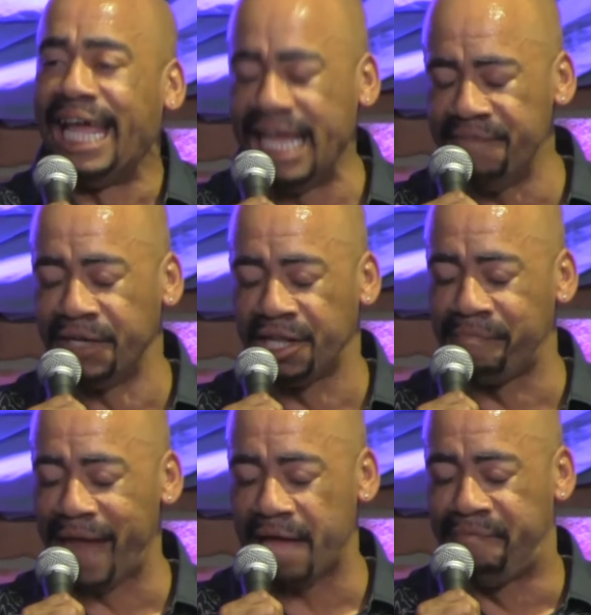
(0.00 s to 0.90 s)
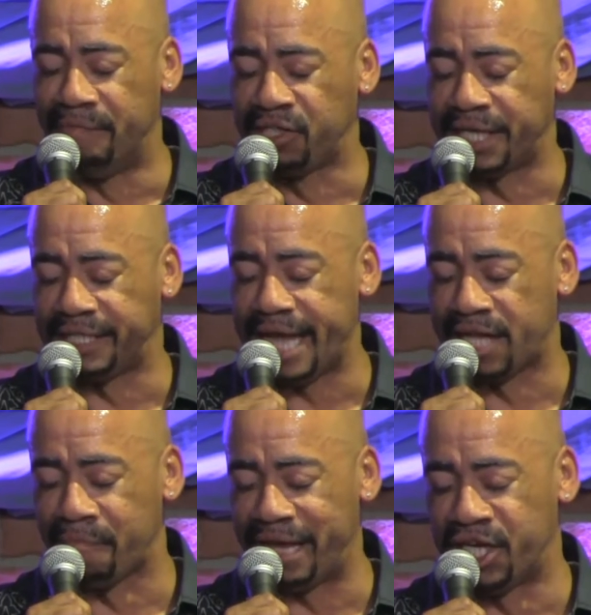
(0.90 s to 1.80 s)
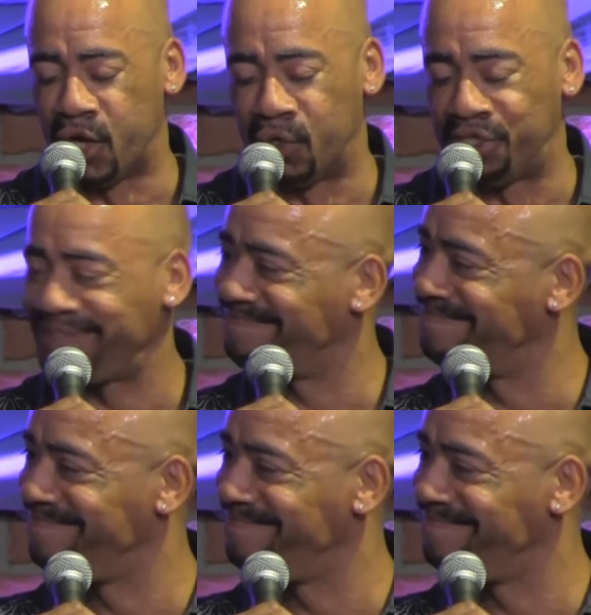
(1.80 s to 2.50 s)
even other black people says he has a big nose.